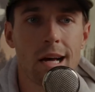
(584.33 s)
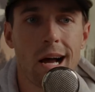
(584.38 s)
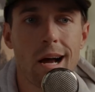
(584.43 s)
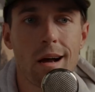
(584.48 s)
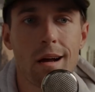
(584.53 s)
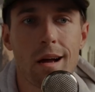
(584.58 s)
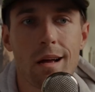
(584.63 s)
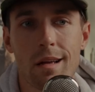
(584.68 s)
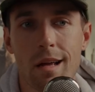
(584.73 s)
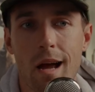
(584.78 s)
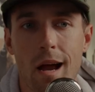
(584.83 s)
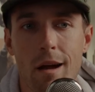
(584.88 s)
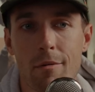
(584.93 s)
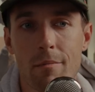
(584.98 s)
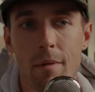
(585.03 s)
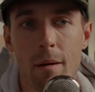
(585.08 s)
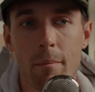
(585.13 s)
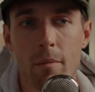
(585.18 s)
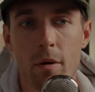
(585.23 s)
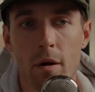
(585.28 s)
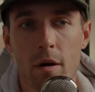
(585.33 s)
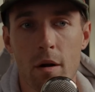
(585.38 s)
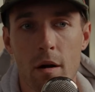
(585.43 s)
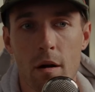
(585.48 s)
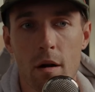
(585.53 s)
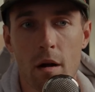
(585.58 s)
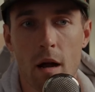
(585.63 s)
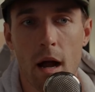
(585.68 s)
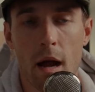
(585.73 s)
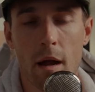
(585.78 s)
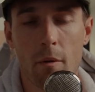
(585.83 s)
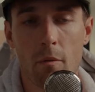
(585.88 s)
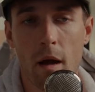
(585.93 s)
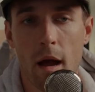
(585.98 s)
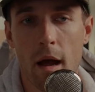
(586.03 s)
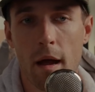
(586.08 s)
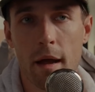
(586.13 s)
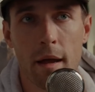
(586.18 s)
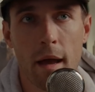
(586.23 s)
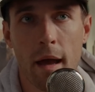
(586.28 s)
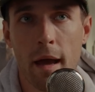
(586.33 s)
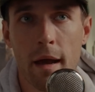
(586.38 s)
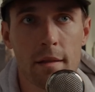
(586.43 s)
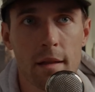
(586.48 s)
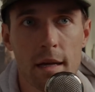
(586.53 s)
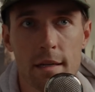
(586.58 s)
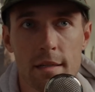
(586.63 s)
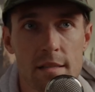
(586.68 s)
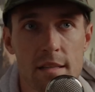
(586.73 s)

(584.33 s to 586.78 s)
I remember I had like